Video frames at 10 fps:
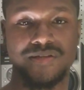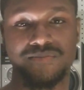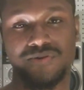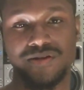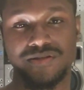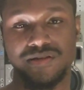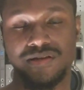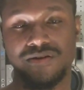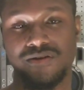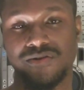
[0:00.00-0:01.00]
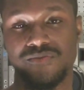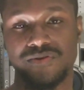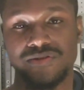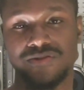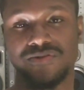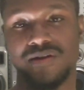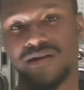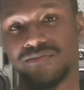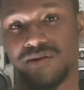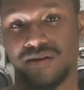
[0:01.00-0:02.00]
present, and all the ones that you
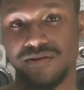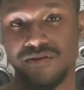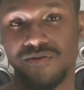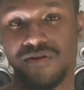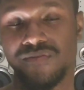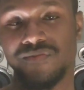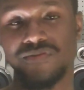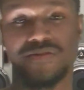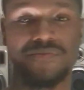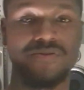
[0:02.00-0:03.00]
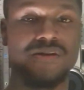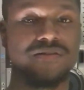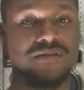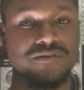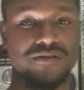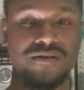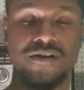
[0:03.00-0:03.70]
guys probably know of. Even some of you guys out there